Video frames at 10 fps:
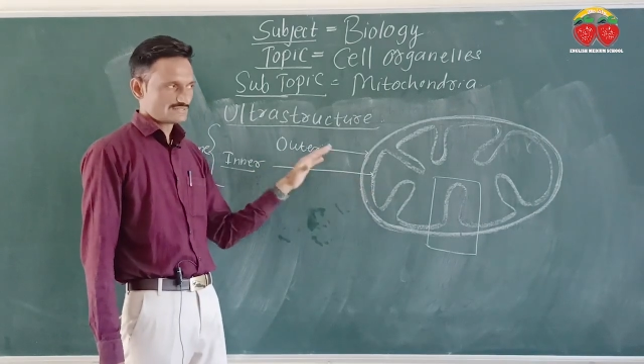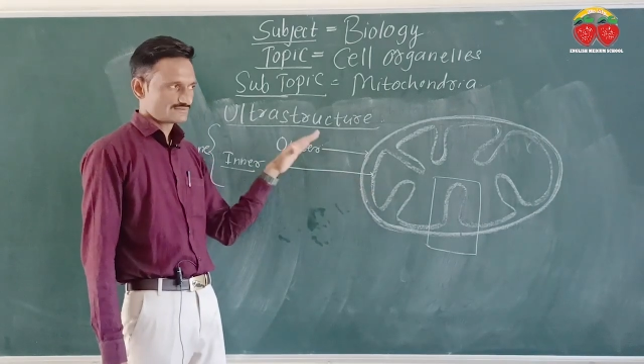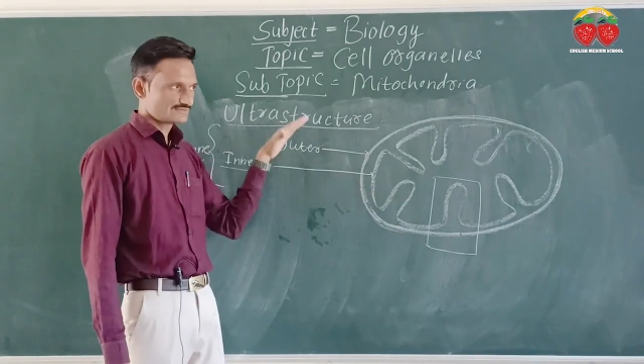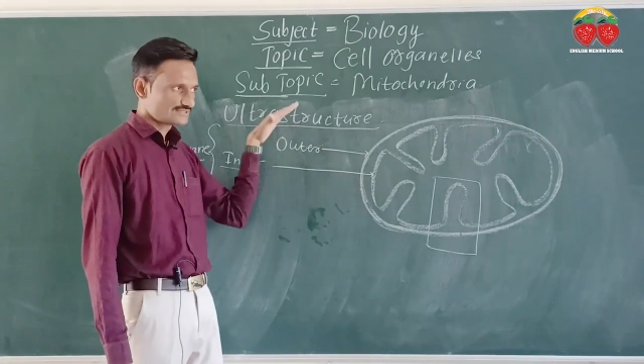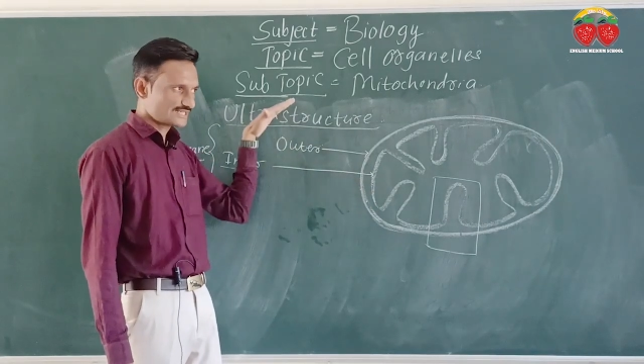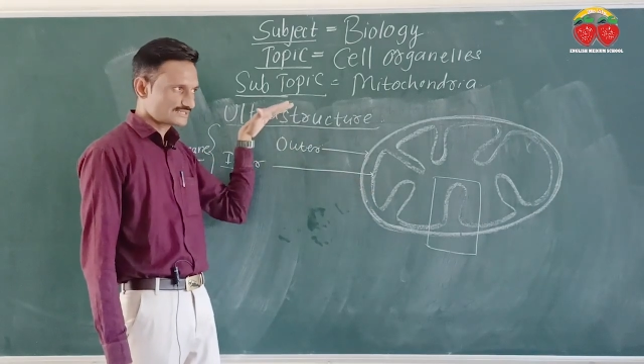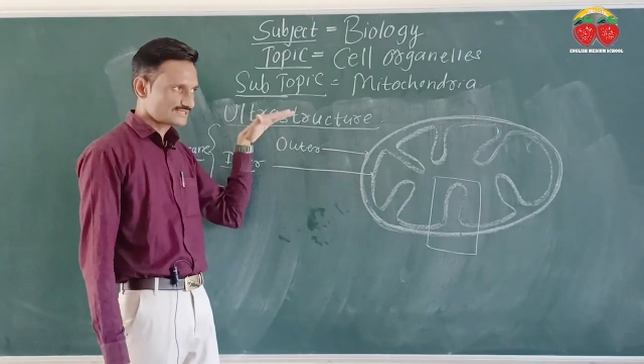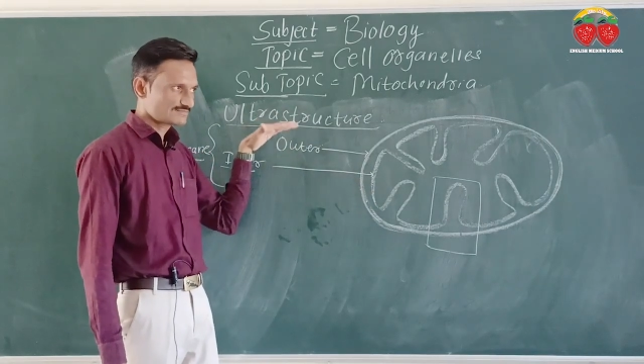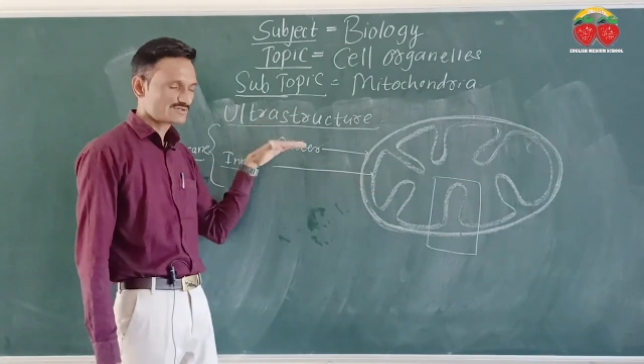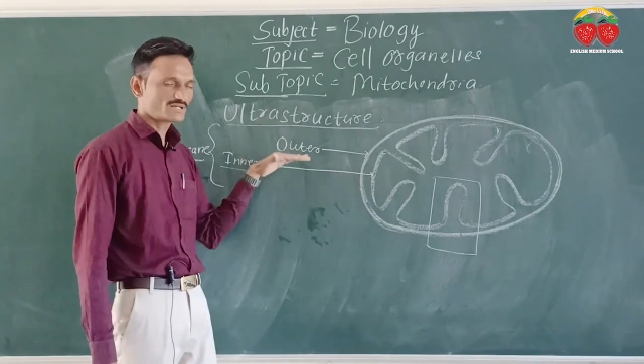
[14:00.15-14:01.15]
So these are
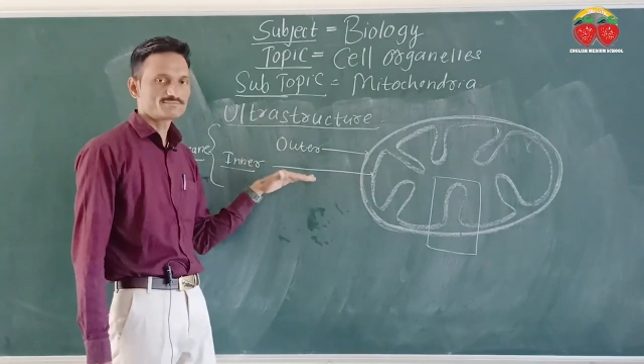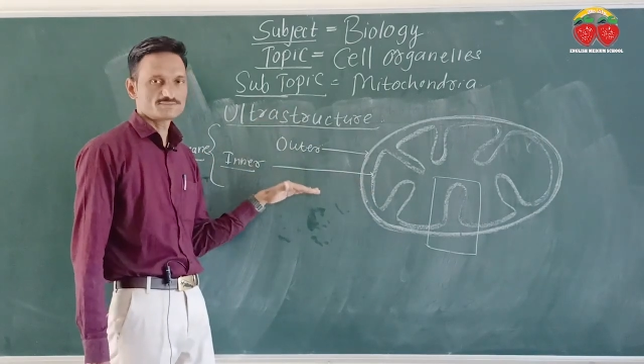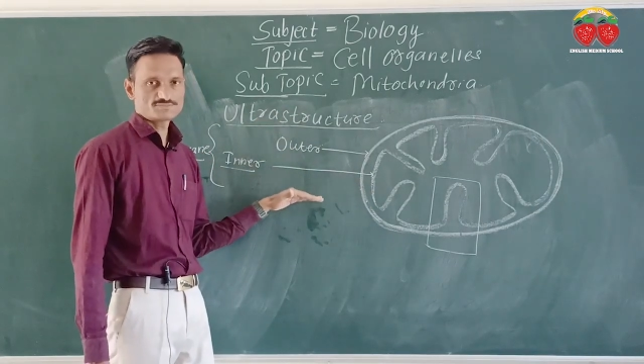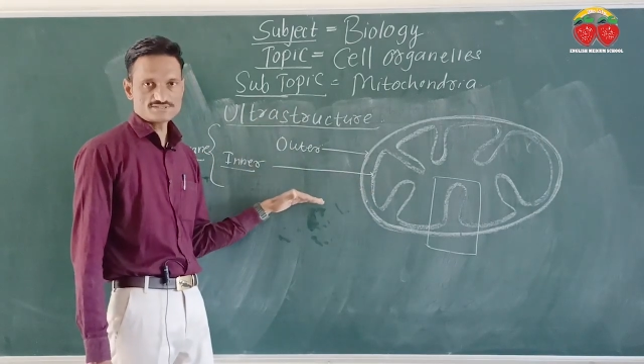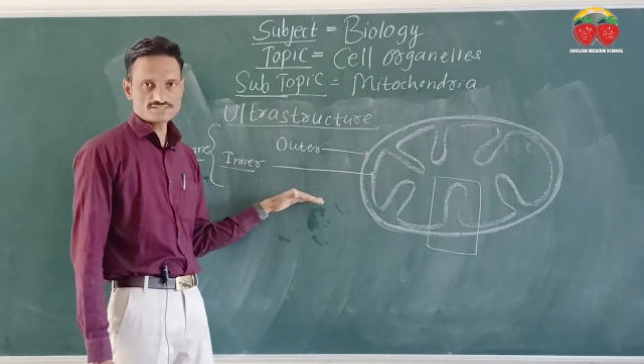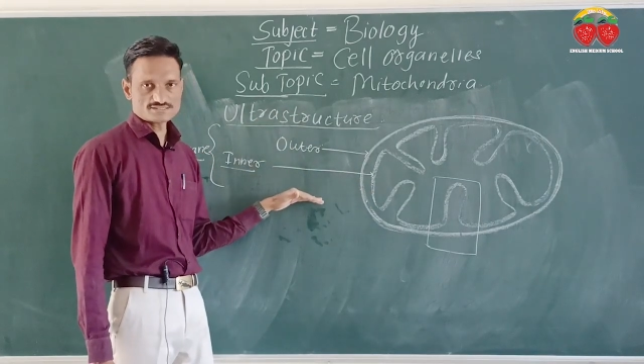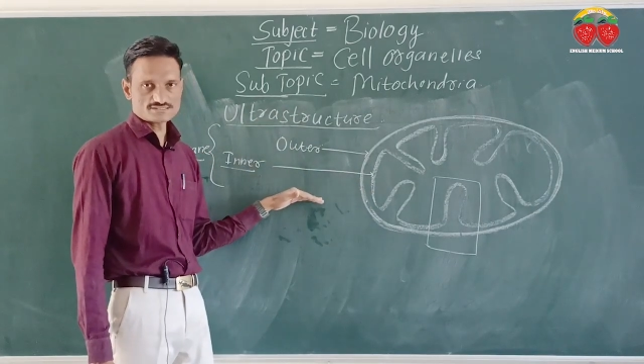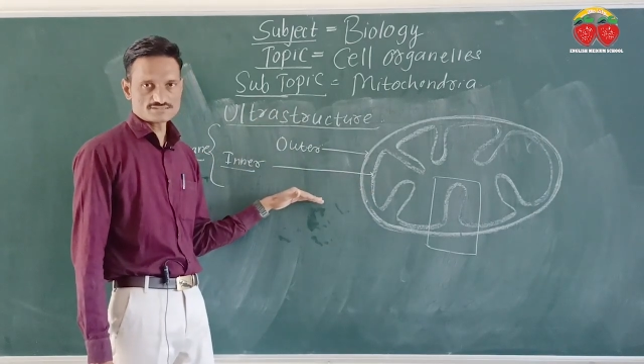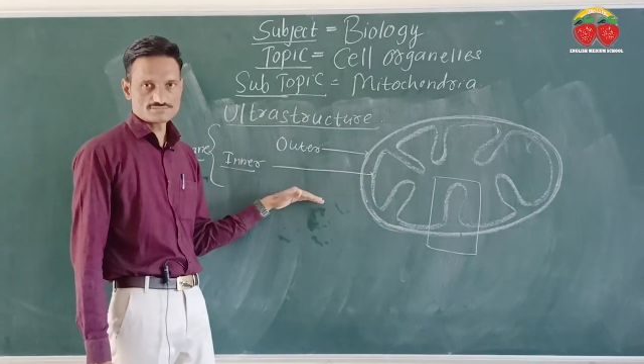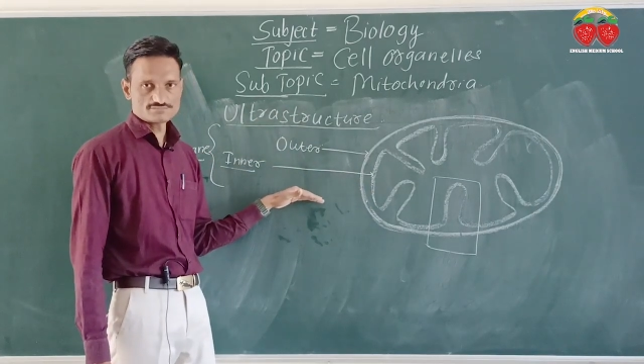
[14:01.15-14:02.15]
the number of
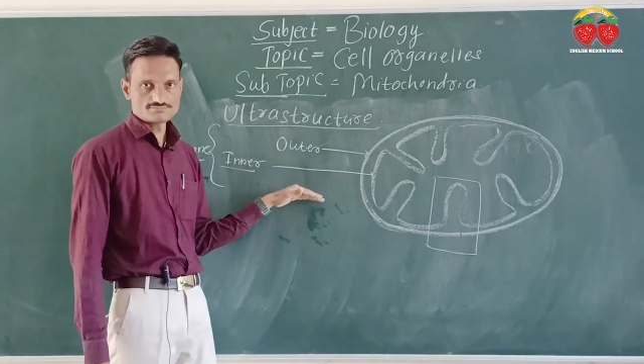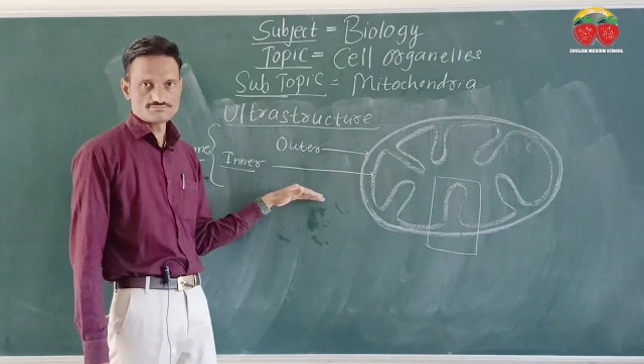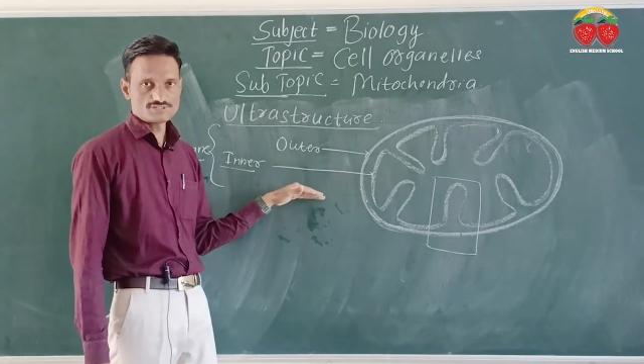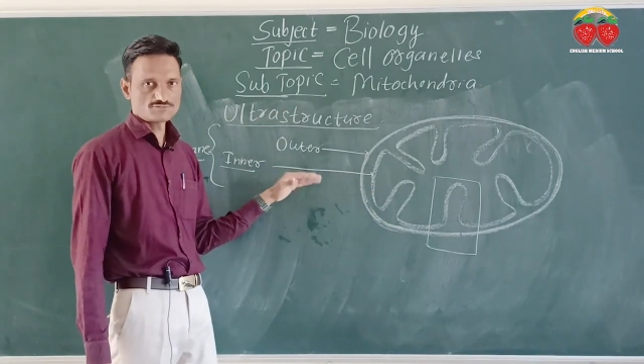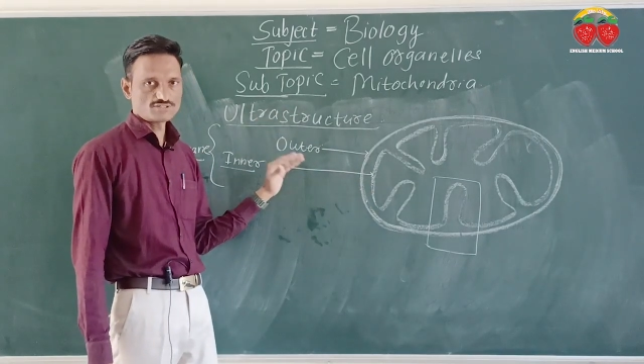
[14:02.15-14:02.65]
differences between